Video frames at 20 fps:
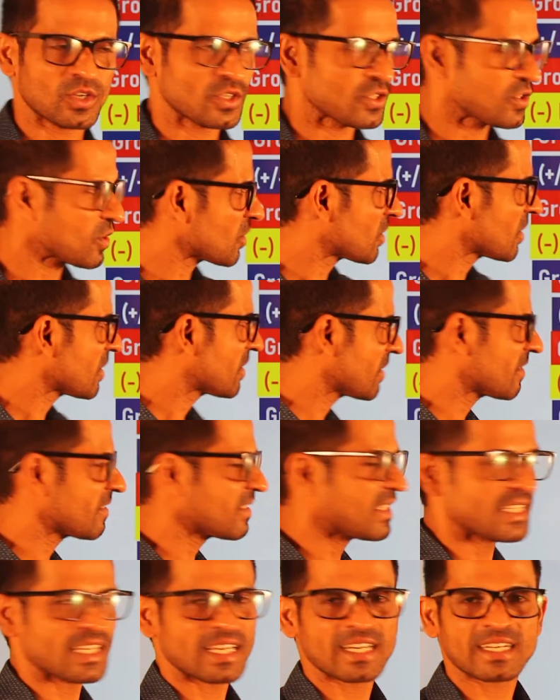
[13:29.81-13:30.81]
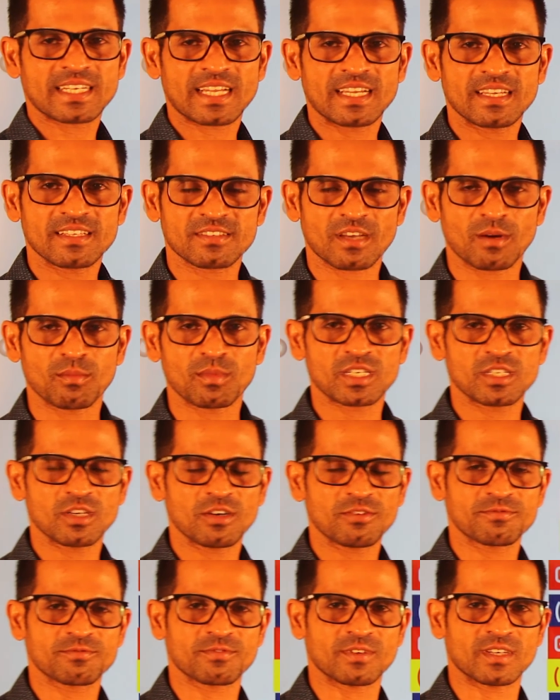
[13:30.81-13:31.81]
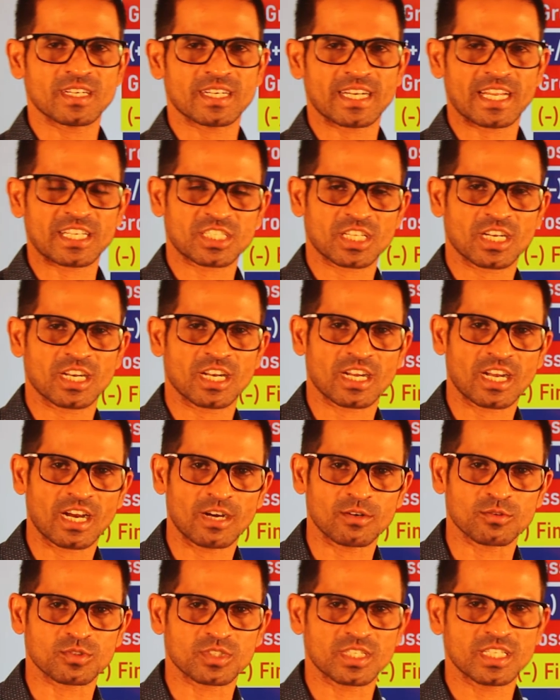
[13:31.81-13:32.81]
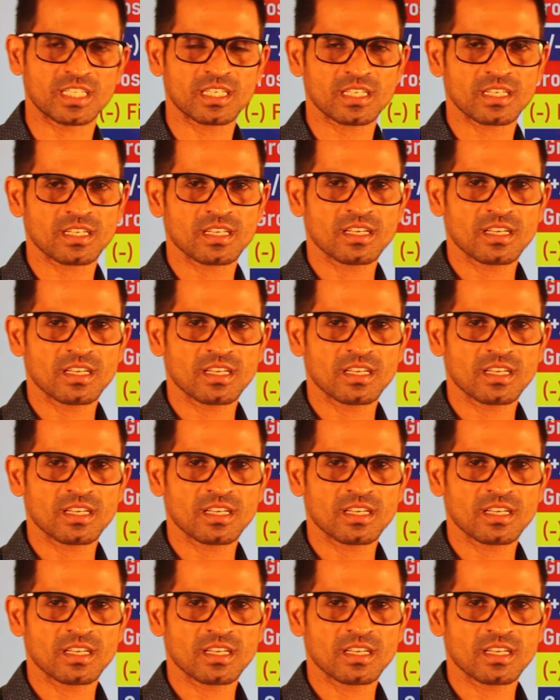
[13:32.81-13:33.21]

So this is the entire summary of national accounting.